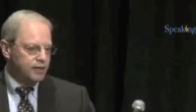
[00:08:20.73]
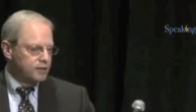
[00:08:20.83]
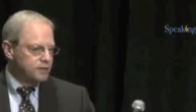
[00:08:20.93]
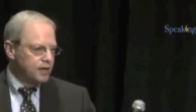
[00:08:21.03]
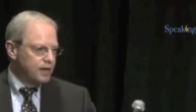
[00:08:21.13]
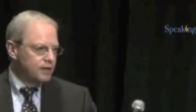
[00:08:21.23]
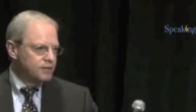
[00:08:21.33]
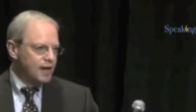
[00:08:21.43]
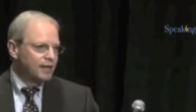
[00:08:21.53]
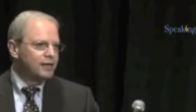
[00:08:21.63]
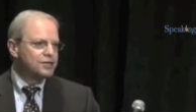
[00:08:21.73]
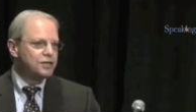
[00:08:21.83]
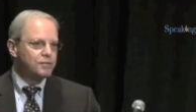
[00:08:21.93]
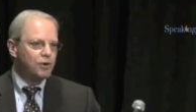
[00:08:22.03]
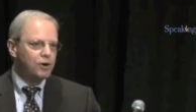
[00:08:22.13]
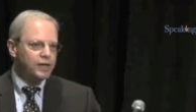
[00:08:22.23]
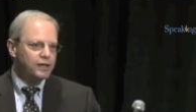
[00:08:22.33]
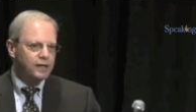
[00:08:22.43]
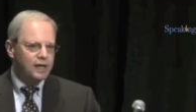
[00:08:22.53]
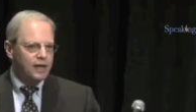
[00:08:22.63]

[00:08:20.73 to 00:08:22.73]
And as I listen to Maureen,